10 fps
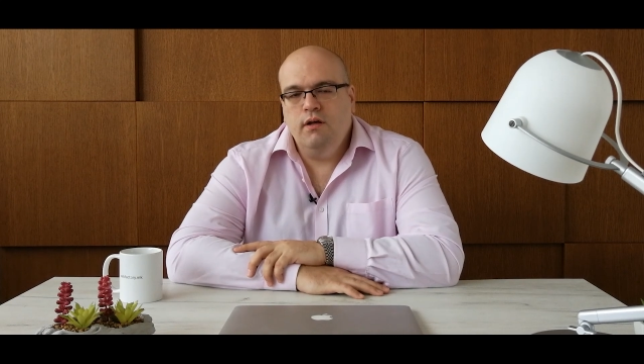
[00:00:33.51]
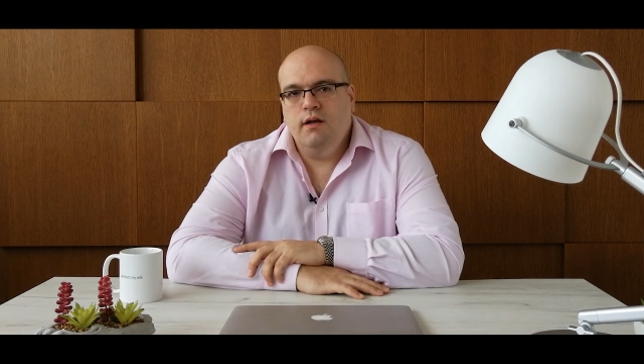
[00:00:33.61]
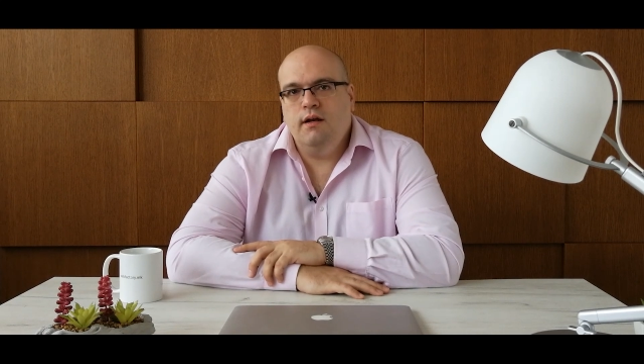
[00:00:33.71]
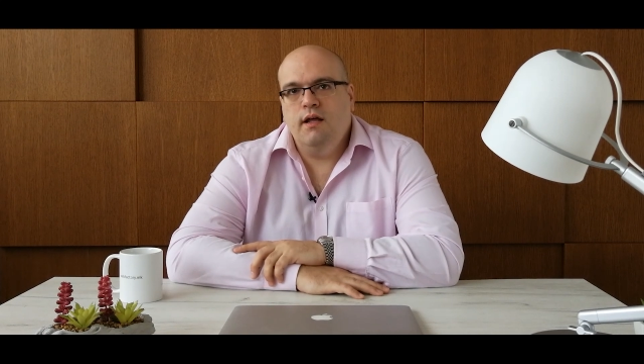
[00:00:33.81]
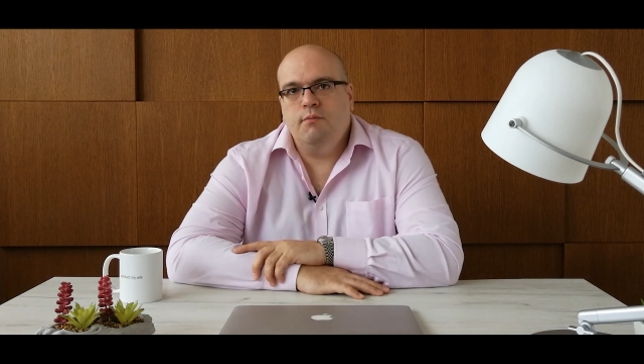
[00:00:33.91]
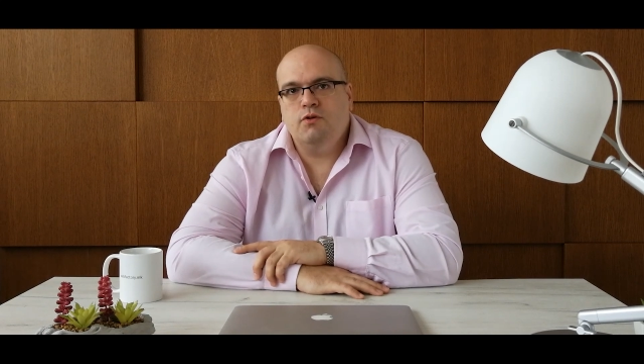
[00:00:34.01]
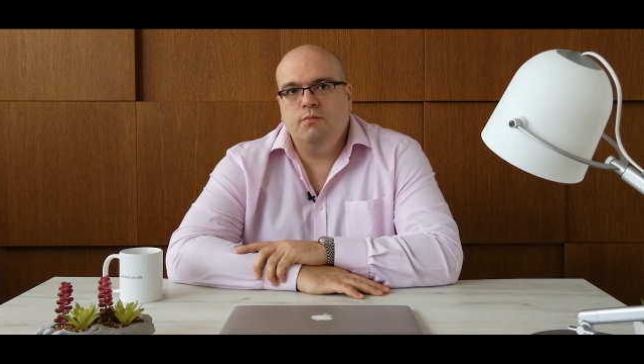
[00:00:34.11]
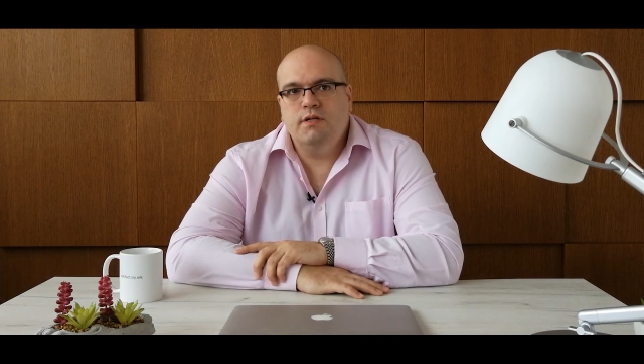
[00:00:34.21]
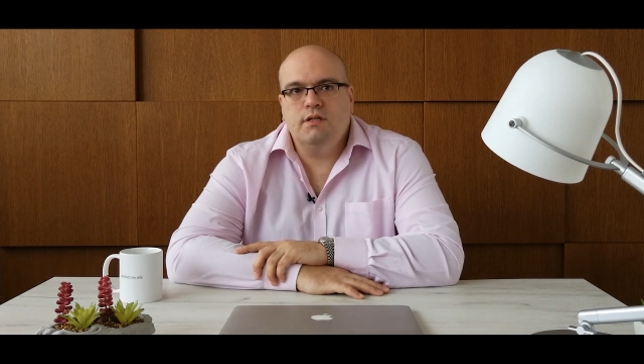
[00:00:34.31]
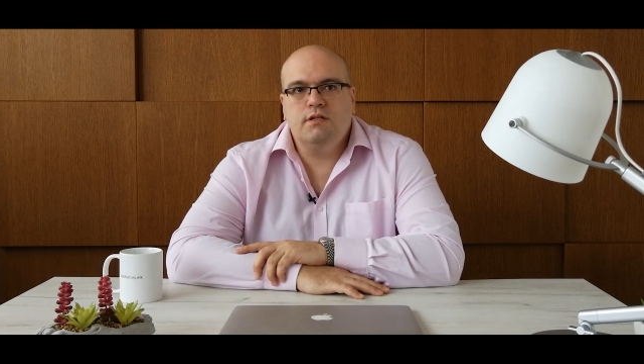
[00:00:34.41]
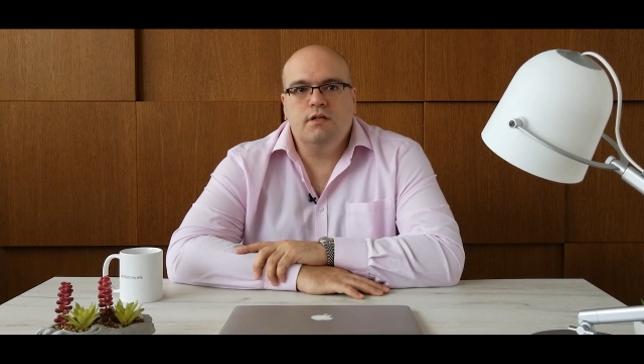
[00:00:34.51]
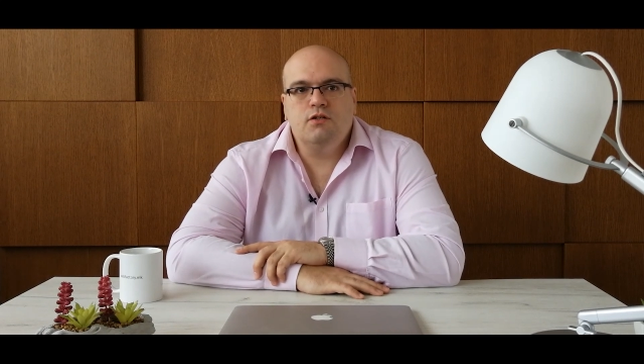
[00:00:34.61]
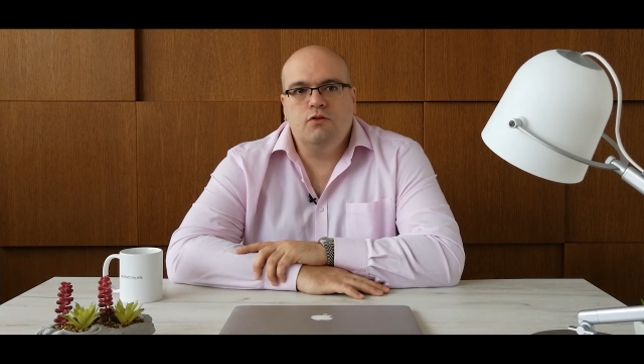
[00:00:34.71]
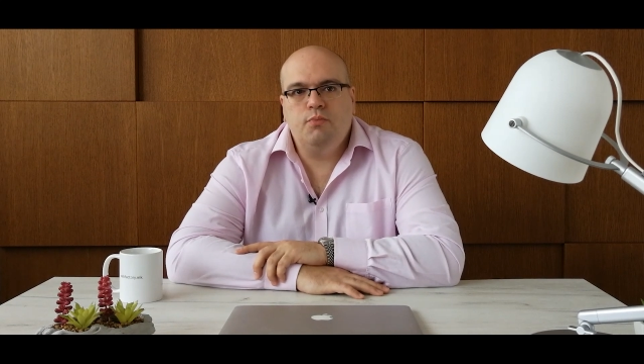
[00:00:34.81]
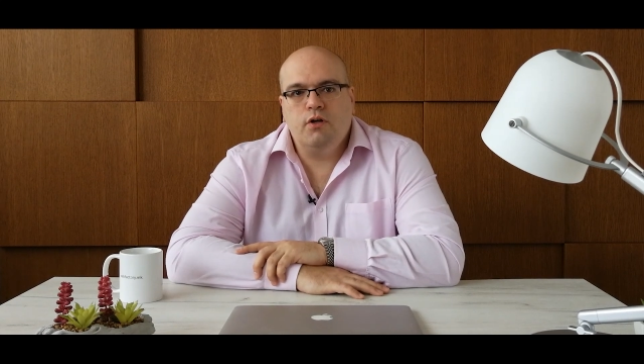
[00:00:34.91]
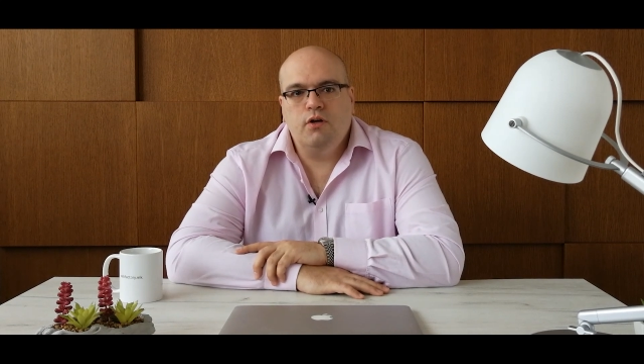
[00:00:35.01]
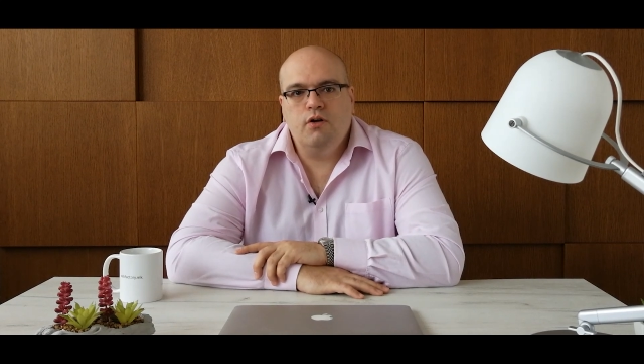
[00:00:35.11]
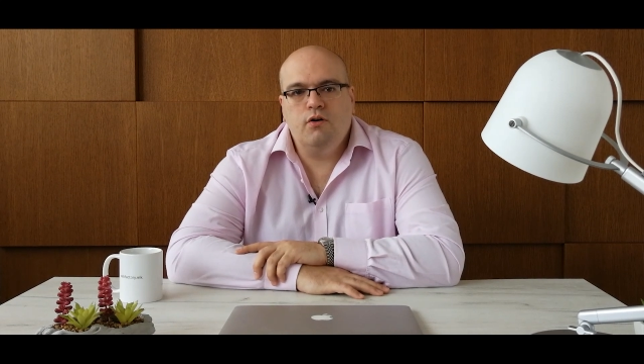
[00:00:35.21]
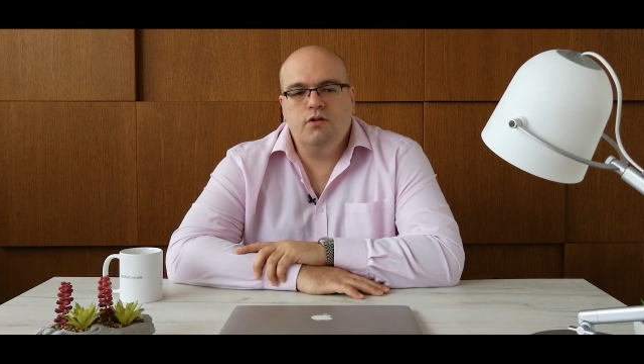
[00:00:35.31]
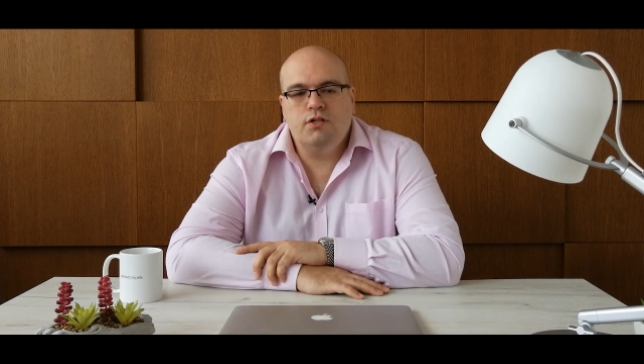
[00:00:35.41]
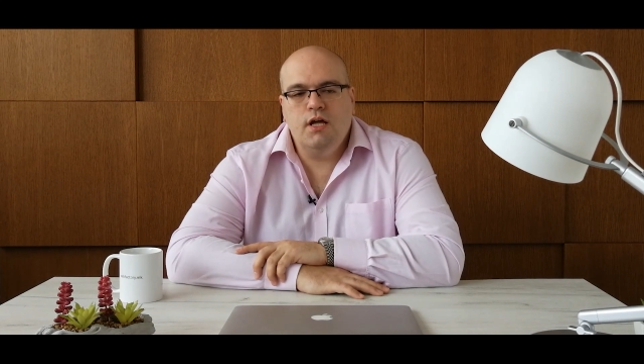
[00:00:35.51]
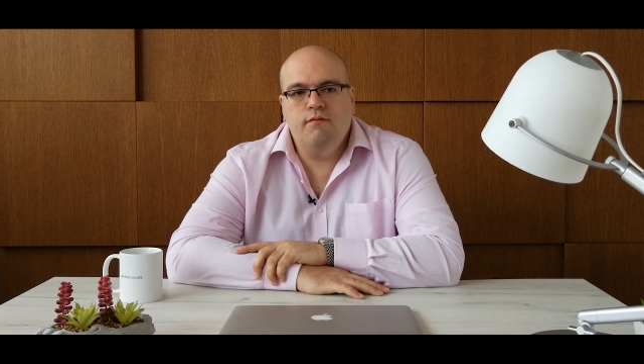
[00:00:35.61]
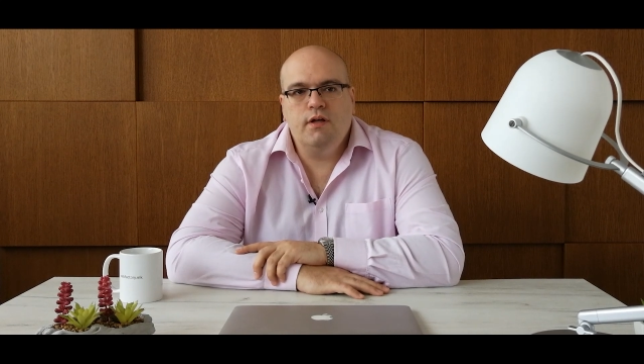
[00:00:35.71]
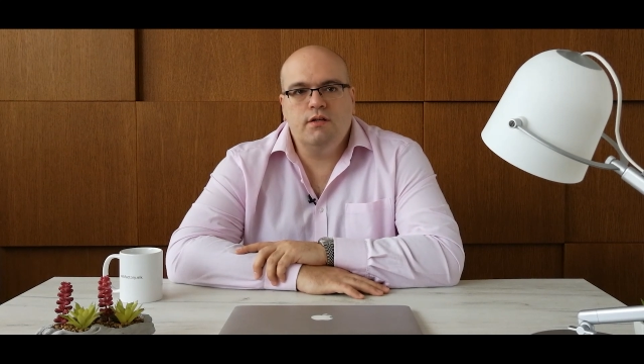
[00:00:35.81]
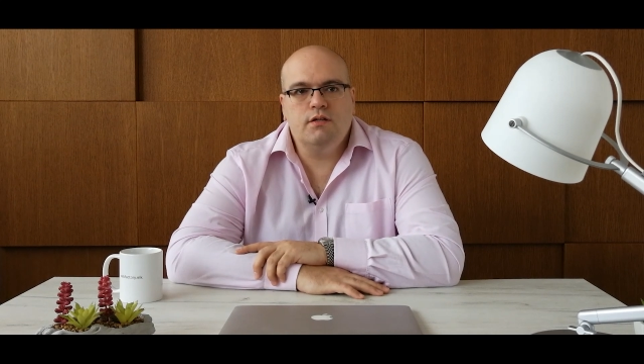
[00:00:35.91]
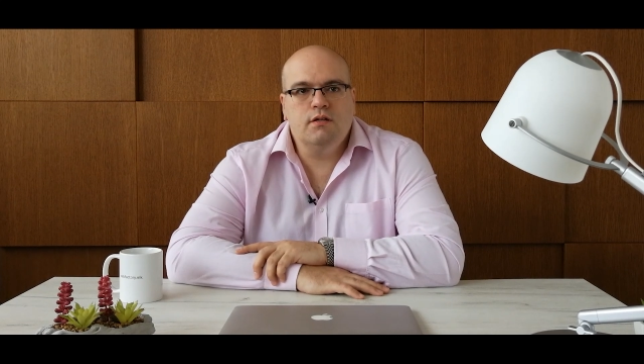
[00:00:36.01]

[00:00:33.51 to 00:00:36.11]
It enables businesses to procure savings